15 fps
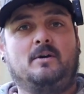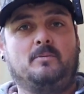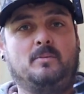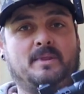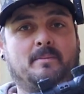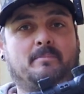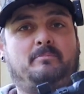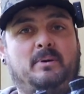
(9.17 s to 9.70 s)

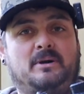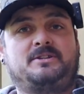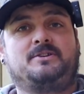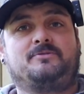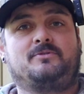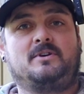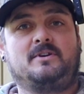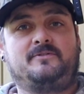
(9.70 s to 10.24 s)
with a
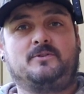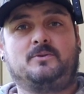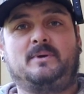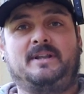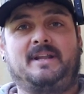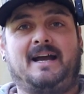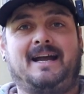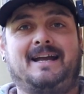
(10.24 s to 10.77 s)
budget rifle
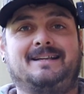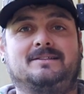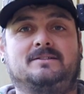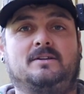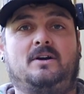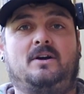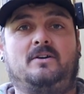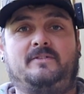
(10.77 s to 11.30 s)
in the hands
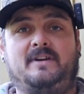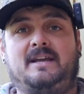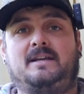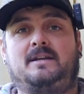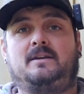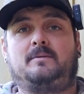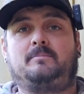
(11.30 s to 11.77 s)
of a